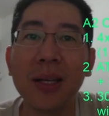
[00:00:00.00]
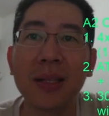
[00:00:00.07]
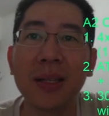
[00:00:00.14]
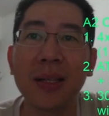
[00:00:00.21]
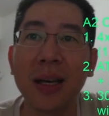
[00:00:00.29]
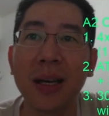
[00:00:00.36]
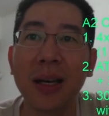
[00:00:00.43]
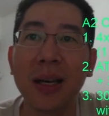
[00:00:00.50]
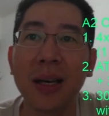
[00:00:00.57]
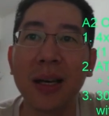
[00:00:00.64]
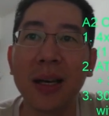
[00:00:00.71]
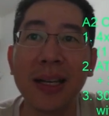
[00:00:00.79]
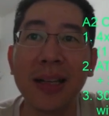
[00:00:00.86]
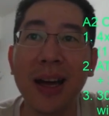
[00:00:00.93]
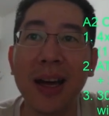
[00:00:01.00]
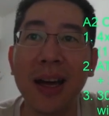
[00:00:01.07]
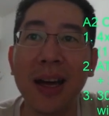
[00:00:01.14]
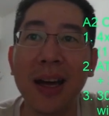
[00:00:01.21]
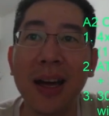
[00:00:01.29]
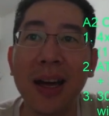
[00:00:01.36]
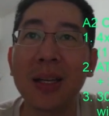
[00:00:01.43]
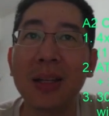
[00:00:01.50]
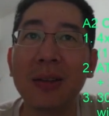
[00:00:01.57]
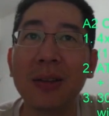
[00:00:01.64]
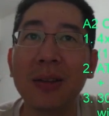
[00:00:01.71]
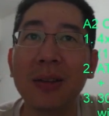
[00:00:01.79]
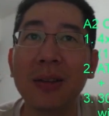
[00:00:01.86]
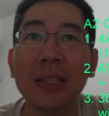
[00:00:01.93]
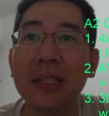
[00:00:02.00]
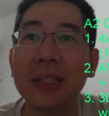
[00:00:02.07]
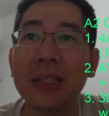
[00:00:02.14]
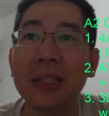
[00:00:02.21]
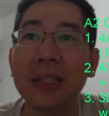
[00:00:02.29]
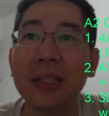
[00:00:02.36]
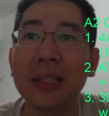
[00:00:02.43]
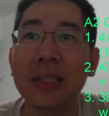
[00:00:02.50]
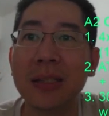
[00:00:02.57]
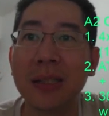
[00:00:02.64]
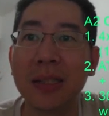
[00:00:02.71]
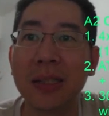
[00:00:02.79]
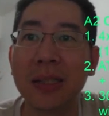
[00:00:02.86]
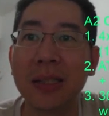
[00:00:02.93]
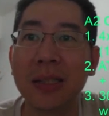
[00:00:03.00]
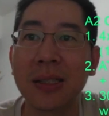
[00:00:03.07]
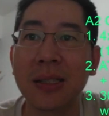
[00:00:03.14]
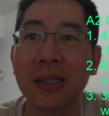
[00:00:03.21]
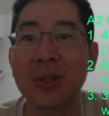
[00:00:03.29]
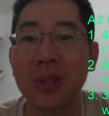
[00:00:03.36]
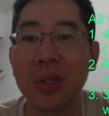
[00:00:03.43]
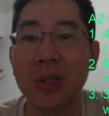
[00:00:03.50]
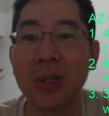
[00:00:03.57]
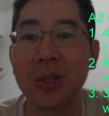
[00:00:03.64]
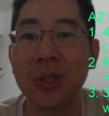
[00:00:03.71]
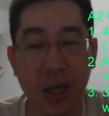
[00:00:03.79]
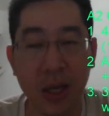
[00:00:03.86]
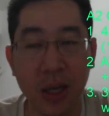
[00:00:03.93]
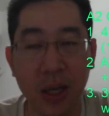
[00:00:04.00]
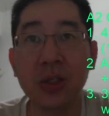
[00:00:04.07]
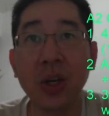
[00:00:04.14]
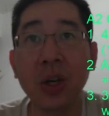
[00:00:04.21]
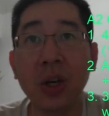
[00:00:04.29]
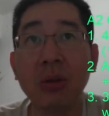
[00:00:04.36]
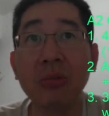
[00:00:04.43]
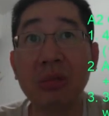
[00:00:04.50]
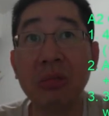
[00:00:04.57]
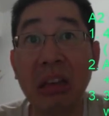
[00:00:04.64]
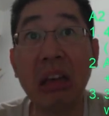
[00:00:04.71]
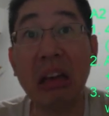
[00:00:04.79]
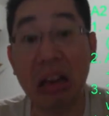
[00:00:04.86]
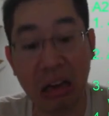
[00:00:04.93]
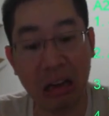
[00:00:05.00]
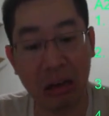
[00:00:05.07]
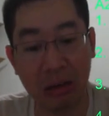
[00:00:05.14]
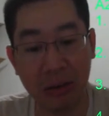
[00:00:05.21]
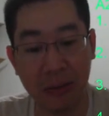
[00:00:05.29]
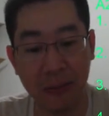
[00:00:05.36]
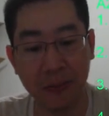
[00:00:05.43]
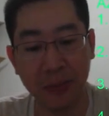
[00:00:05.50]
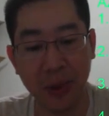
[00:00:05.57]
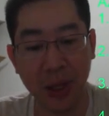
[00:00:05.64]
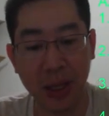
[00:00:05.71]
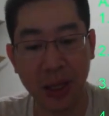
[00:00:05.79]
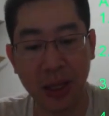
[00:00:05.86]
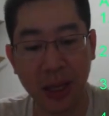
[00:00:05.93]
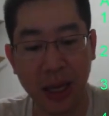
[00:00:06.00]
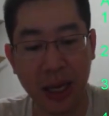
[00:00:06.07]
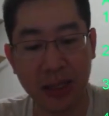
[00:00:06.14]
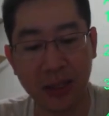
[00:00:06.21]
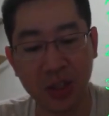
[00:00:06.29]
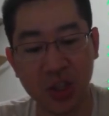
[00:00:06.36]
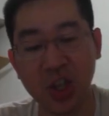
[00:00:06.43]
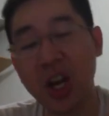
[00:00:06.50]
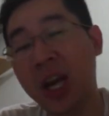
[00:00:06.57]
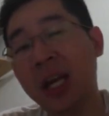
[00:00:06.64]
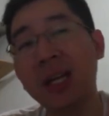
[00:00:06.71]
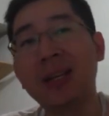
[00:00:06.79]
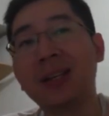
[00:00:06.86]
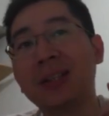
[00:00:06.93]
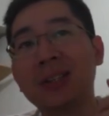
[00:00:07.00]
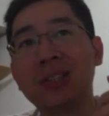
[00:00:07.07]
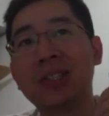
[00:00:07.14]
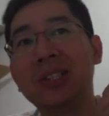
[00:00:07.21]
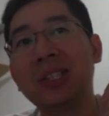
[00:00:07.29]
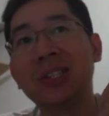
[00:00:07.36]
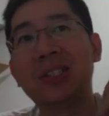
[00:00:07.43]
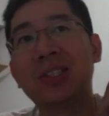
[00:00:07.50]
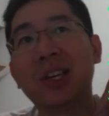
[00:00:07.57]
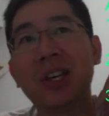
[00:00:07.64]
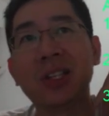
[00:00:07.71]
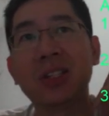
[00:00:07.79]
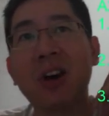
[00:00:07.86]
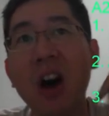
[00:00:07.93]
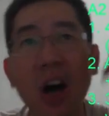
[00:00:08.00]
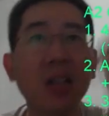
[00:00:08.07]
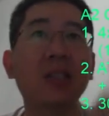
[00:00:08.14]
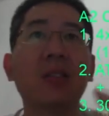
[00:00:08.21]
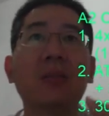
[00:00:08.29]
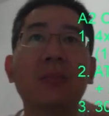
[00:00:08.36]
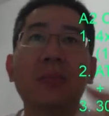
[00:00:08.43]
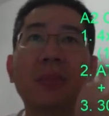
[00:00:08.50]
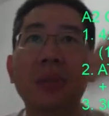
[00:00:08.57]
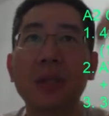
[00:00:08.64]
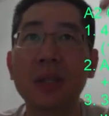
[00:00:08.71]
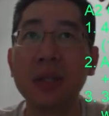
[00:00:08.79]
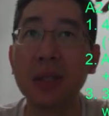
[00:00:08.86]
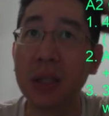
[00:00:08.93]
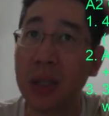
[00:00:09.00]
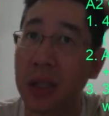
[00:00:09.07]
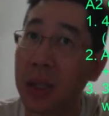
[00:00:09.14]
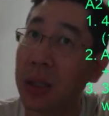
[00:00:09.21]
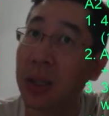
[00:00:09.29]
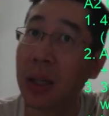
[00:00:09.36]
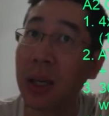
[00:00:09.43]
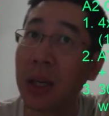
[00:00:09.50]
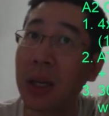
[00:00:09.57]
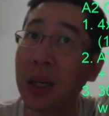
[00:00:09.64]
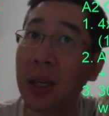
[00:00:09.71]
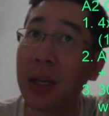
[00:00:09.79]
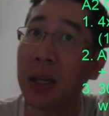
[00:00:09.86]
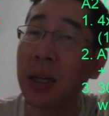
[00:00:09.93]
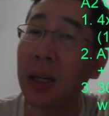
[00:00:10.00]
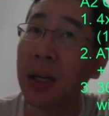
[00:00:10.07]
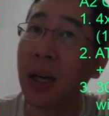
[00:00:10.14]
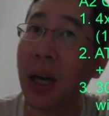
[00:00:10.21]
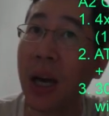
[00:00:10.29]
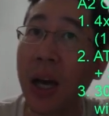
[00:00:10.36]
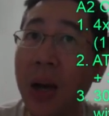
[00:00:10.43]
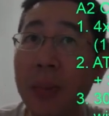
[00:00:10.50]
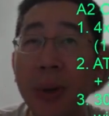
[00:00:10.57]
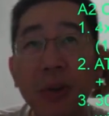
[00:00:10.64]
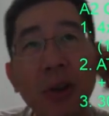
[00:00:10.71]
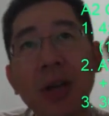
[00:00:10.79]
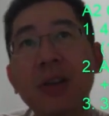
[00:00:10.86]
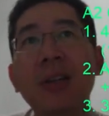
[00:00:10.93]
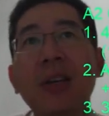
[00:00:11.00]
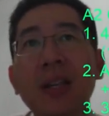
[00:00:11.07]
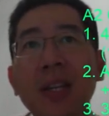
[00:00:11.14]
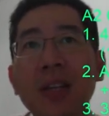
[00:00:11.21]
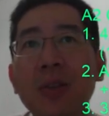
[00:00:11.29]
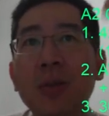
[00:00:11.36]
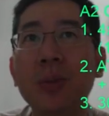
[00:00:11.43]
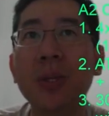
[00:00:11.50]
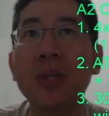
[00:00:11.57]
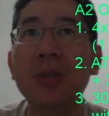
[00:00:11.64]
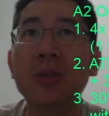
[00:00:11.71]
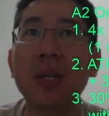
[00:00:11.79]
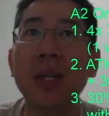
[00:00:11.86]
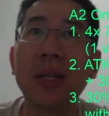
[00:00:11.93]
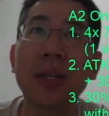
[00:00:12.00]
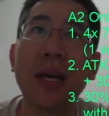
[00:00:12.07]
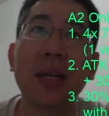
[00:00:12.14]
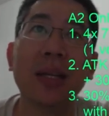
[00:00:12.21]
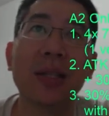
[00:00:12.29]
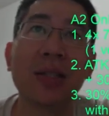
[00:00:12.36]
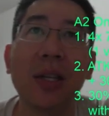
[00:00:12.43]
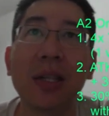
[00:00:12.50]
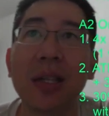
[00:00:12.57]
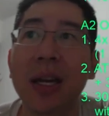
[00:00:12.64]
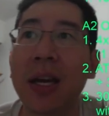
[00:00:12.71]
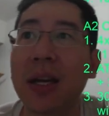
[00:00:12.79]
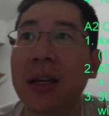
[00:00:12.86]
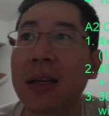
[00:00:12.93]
9 times and one is 6 times. So yeah, as a chainer, she is just awesome. Okay, but regularly you'll be using the 10 hit chain attack